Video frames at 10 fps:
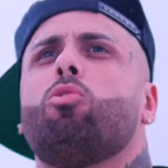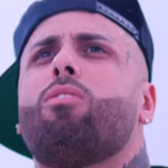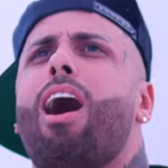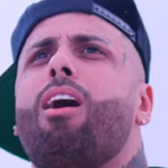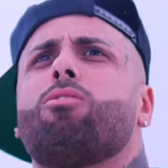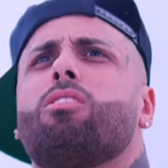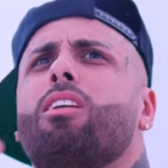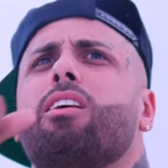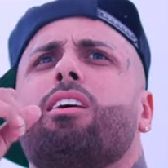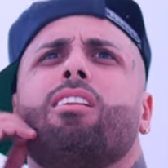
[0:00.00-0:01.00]
two
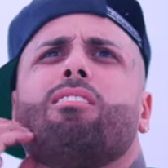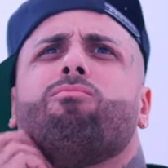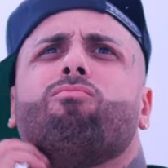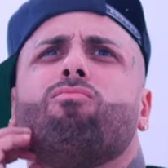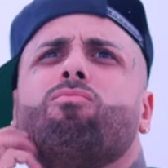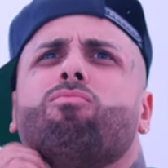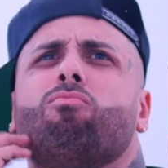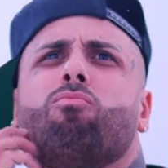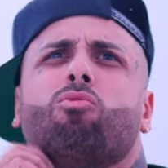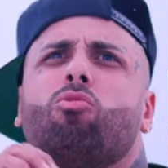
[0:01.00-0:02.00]
thousand
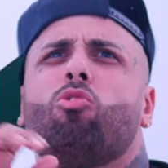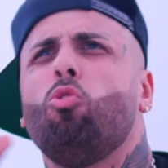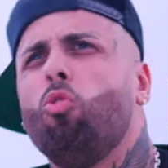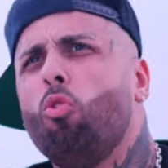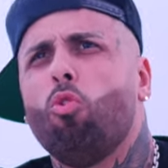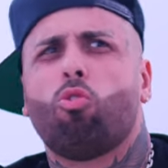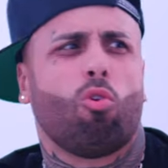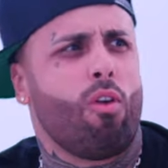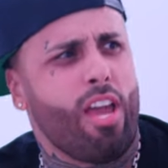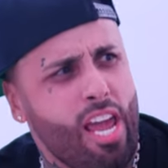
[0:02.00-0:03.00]
and two,
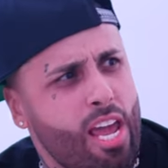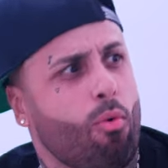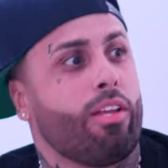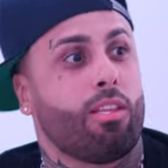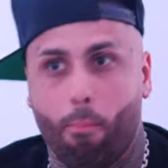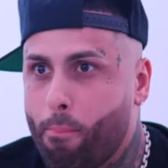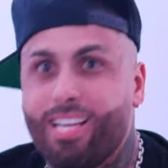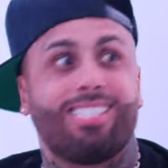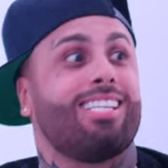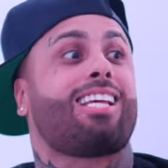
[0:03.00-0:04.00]
three, when okay, the
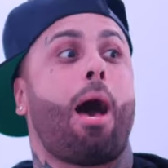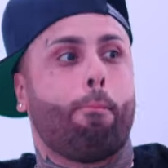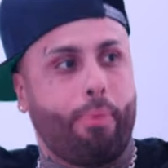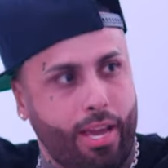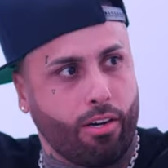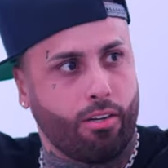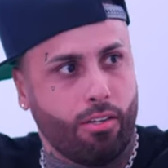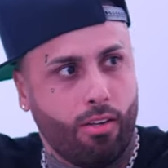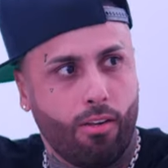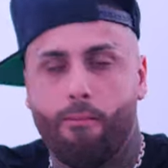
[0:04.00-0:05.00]
business got bigger.
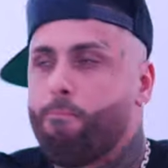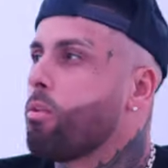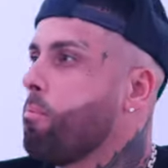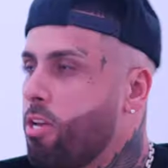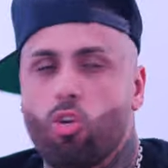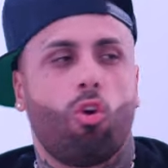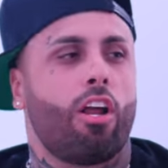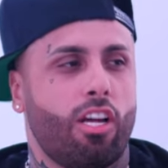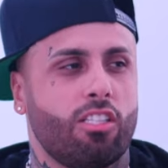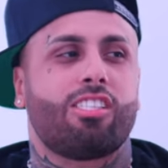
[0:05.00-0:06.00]
Okay, this was But you
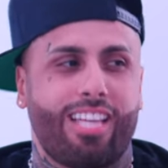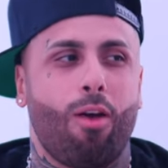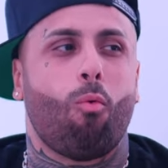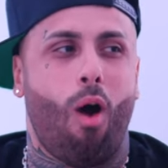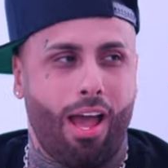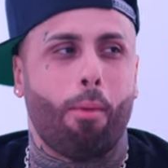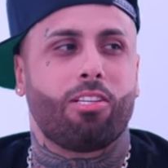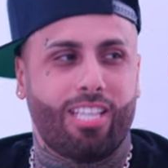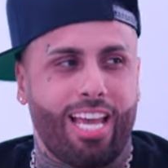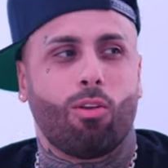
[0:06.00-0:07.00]
gotta understand why. I'm gonna
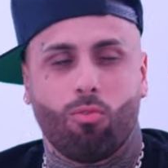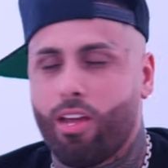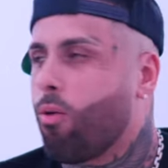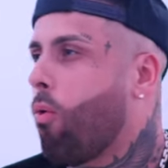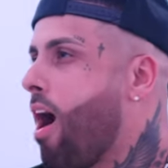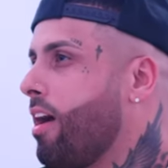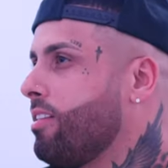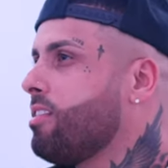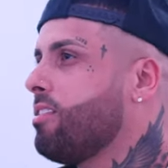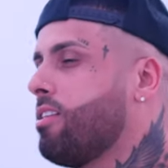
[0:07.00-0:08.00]
take you there why.
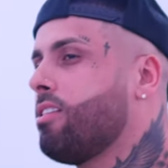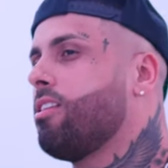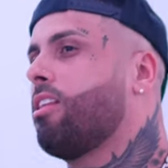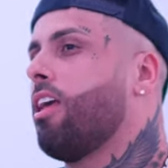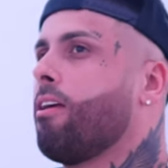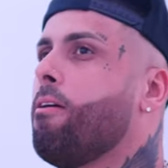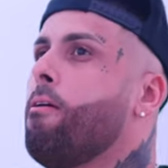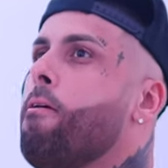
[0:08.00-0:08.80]
This, this is the thing.